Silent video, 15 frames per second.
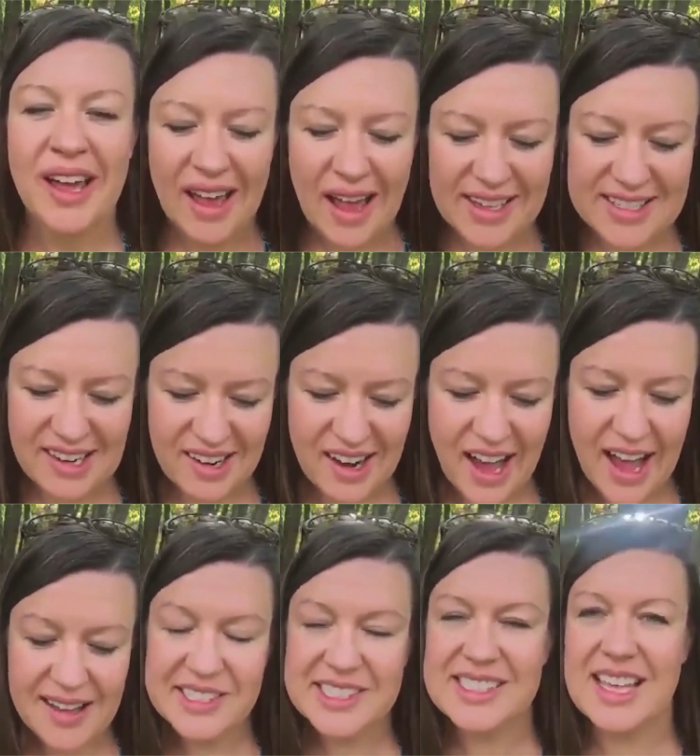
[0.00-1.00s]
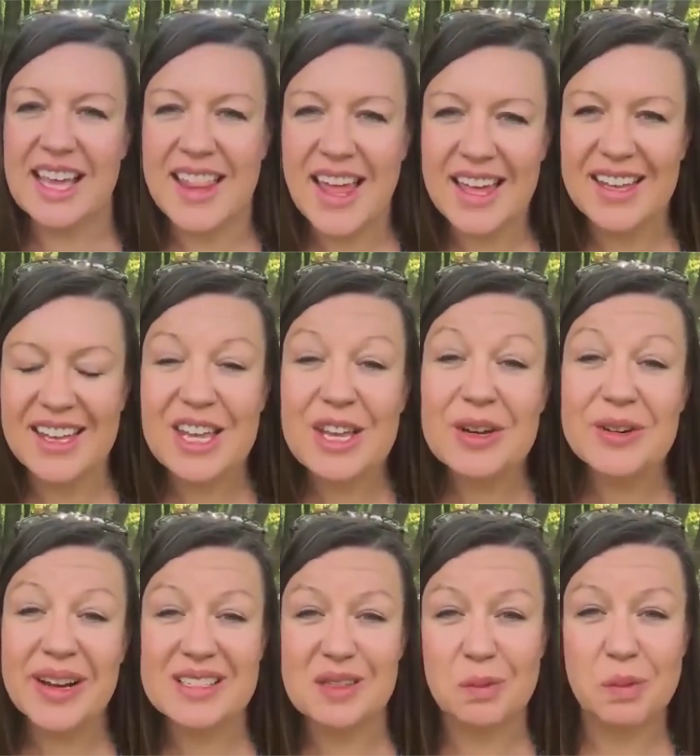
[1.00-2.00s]
Sarah, I would say that you
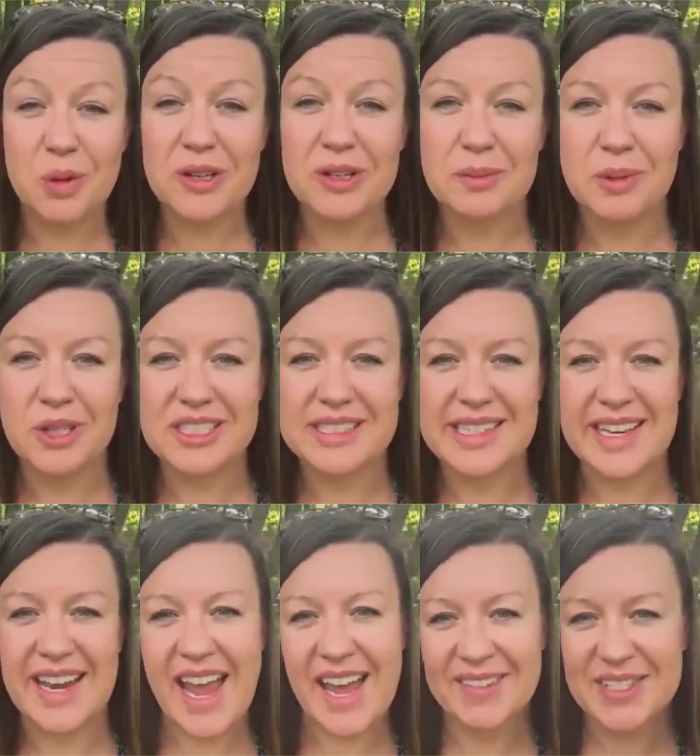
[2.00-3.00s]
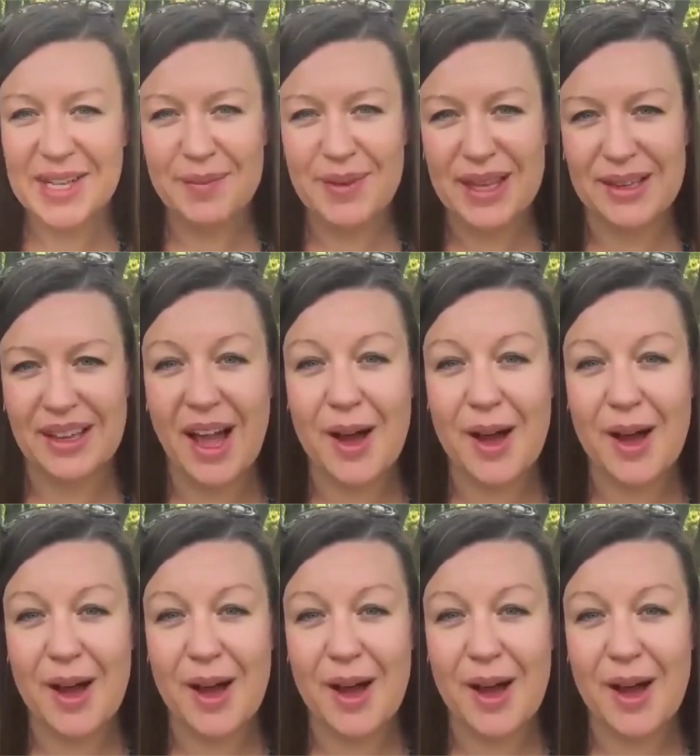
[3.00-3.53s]
as a bored person have something